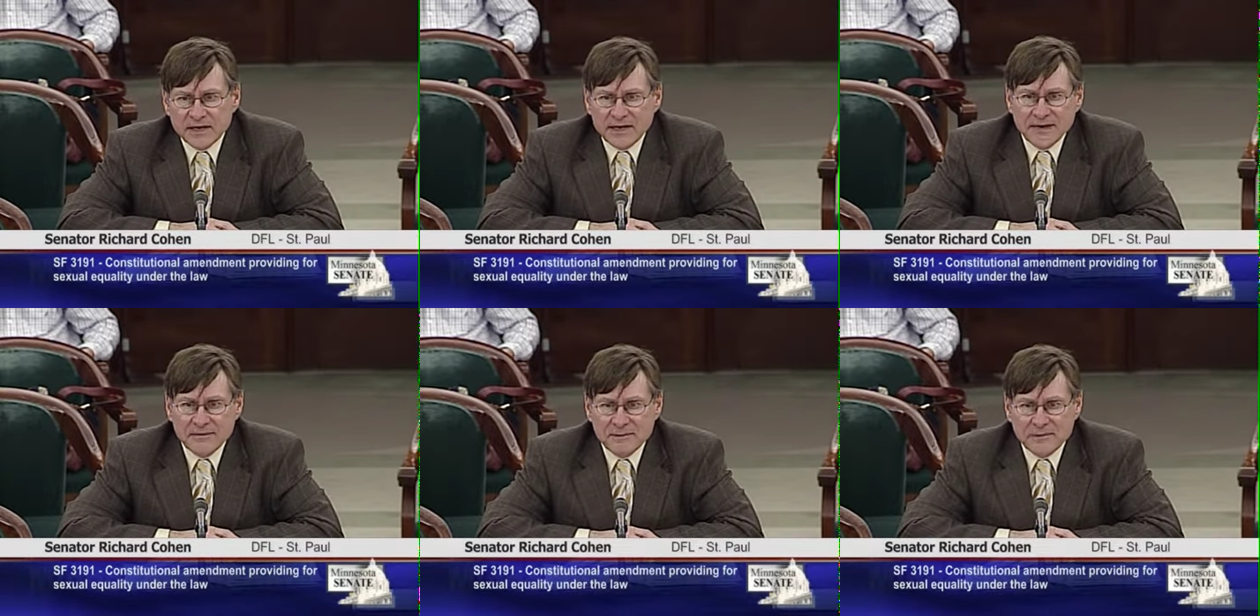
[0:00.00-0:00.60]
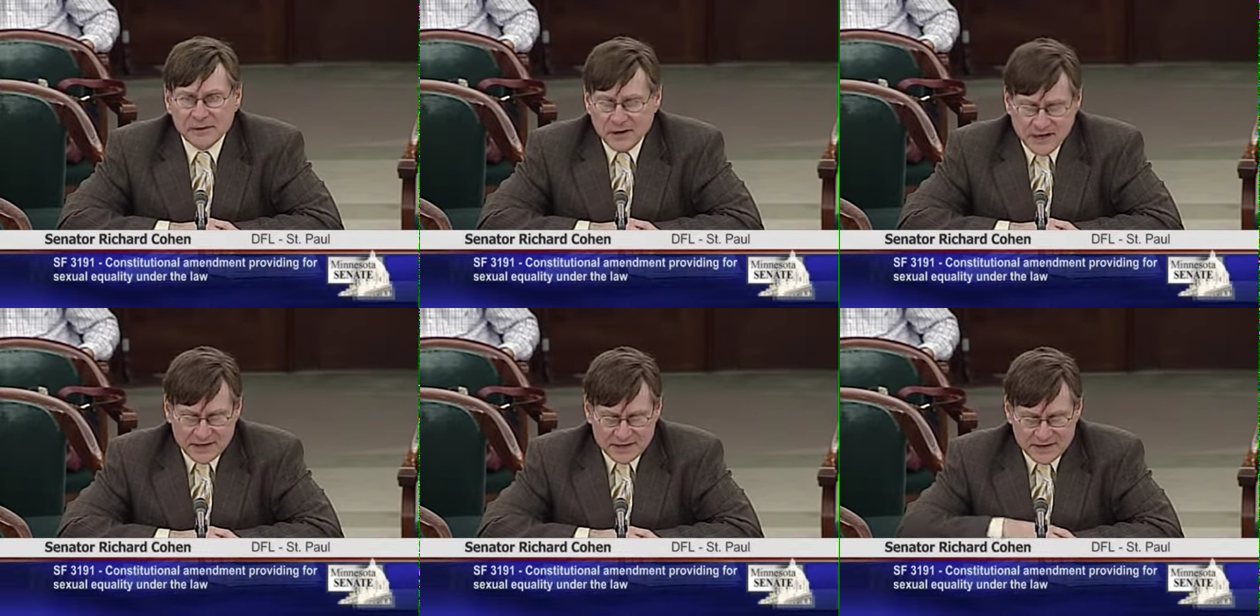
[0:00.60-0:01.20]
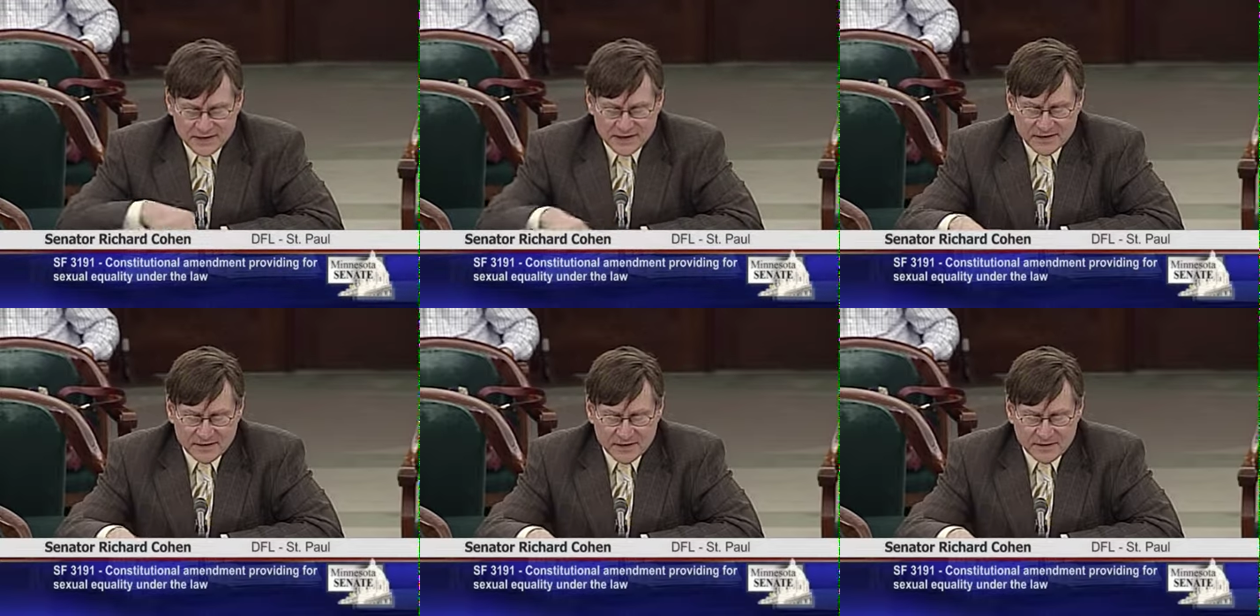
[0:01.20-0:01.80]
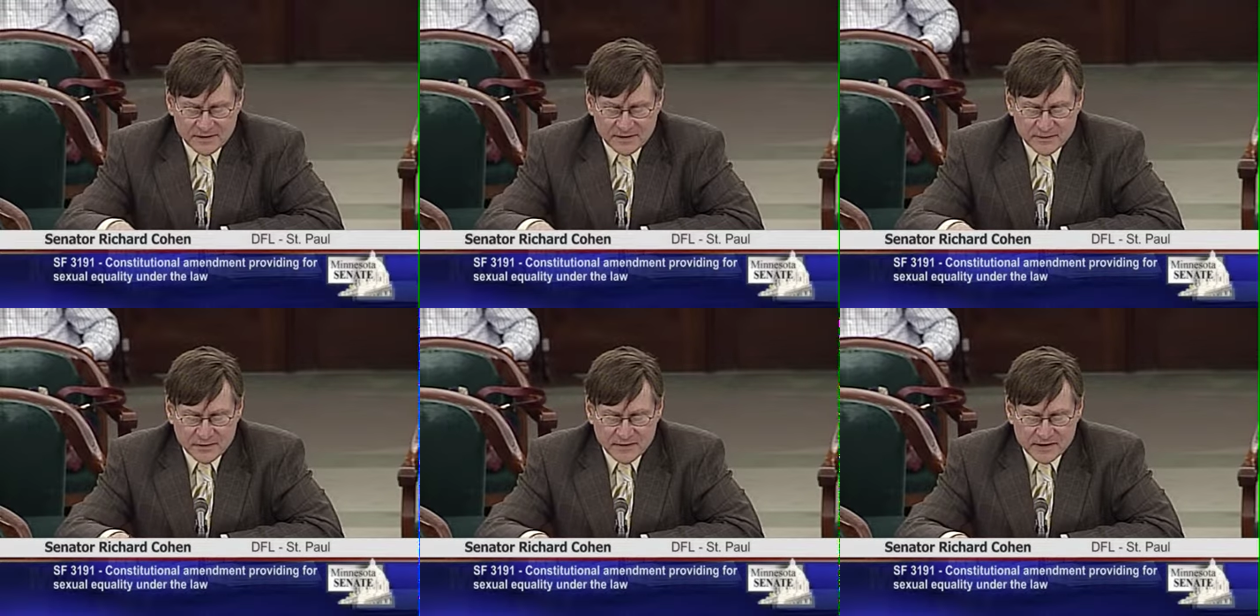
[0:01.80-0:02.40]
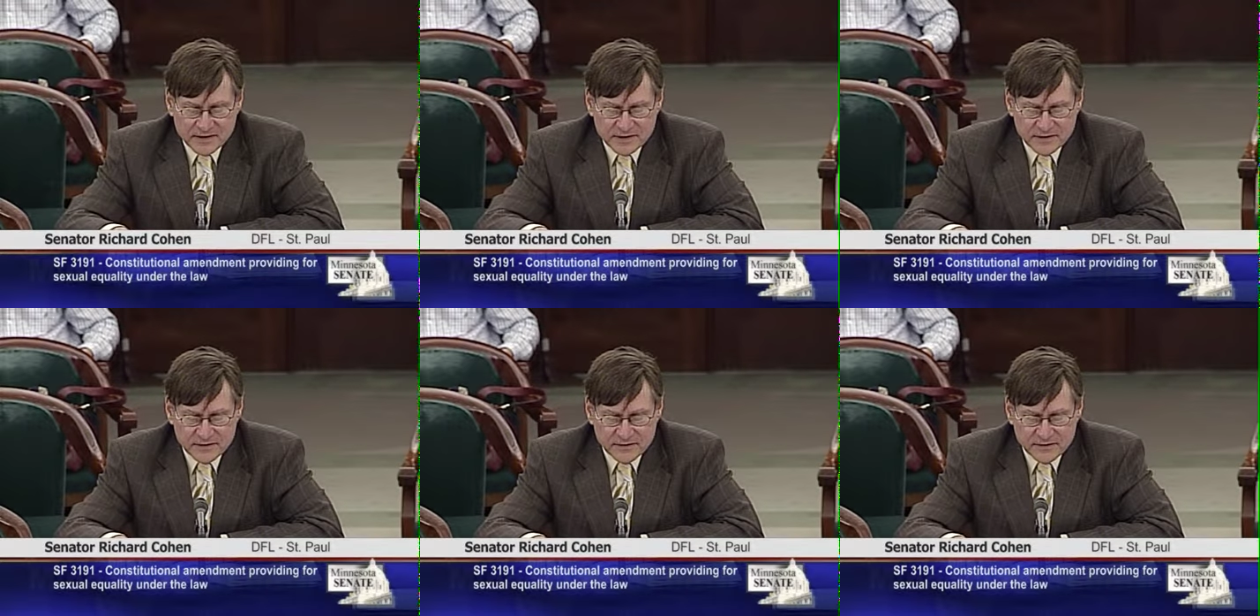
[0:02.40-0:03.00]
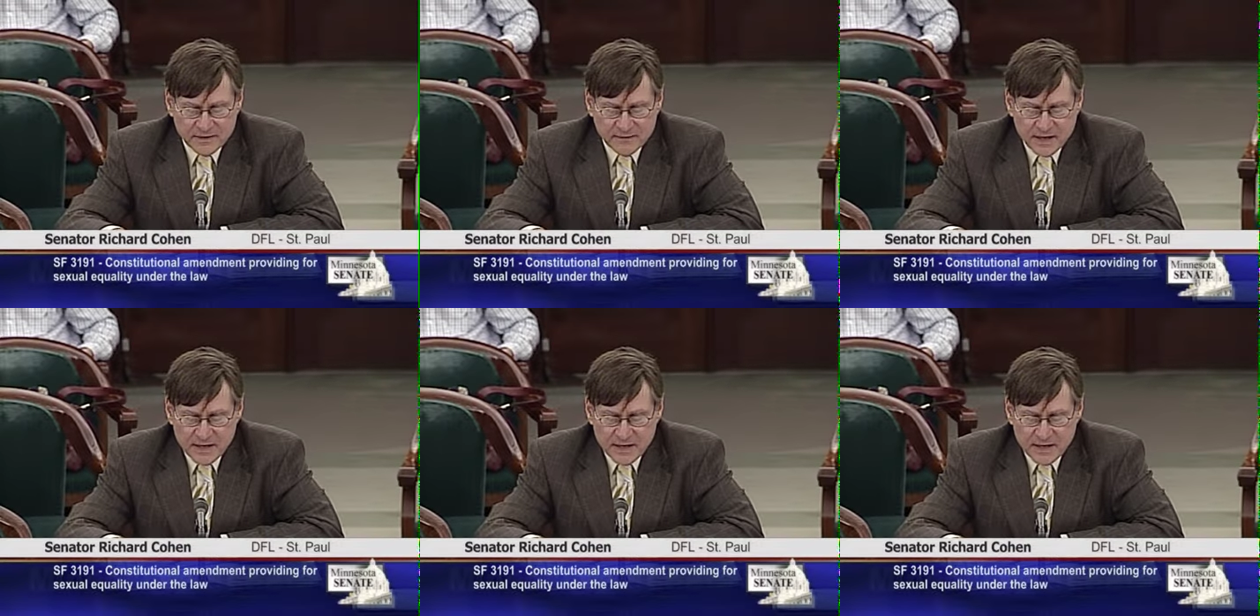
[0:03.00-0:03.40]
I can't remember, in all honesty, if I had done that previously to